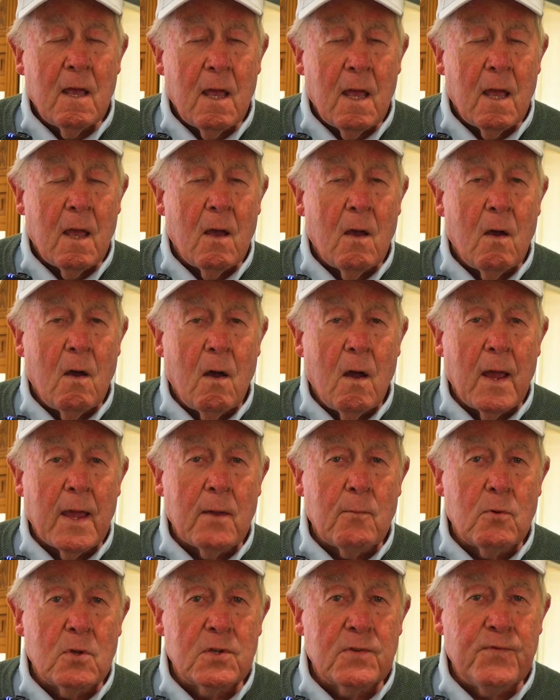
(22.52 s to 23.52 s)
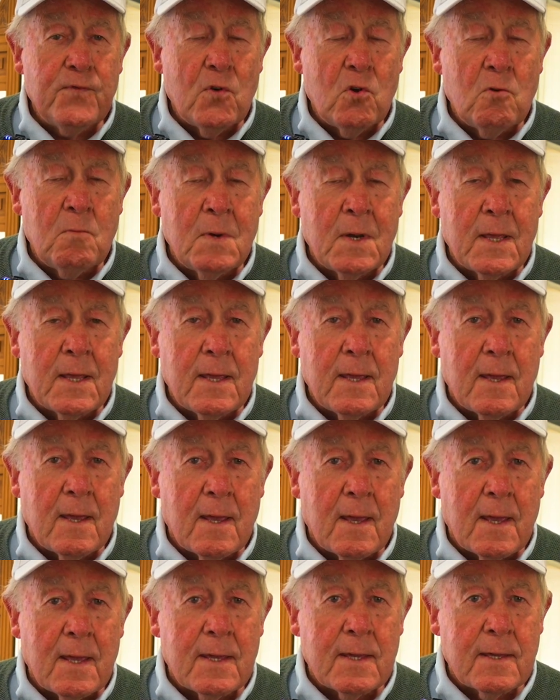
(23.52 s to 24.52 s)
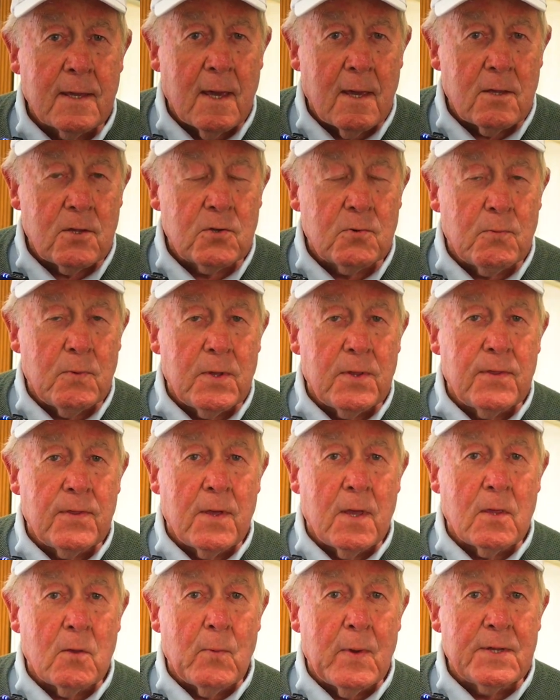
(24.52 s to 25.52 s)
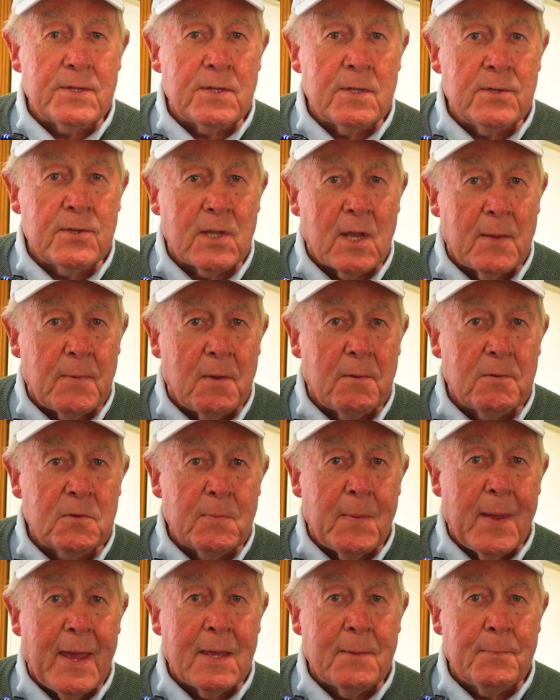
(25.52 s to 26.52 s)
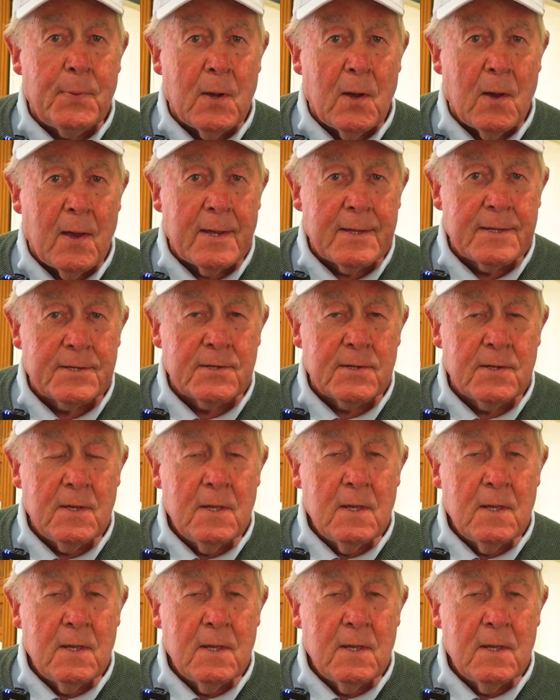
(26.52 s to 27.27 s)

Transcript: I was formerly a coach with the Western Suburbs Magpies